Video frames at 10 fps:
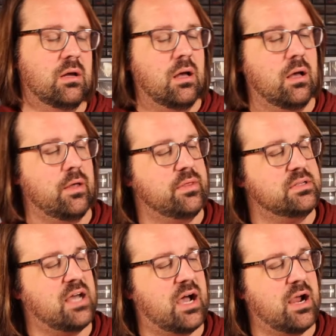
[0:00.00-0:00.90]
The
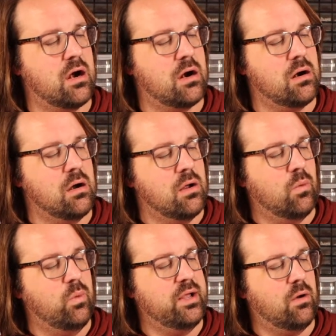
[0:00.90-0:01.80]
tire
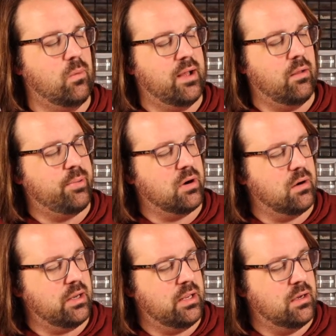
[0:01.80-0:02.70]
wheel well
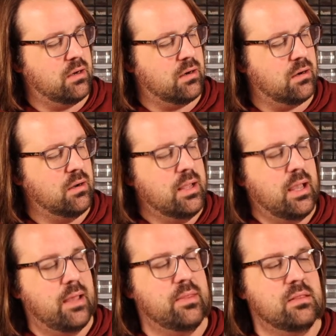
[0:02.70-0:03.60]
part here,
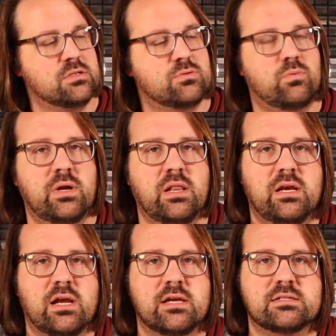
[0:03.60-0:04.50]
and then this really
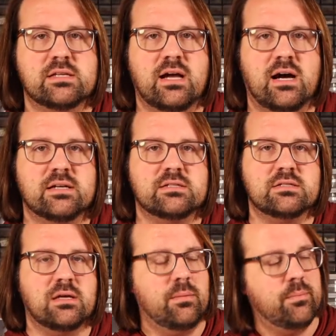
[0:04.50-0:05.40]
nice
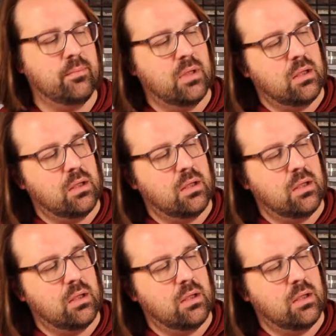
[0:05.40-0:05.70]
custom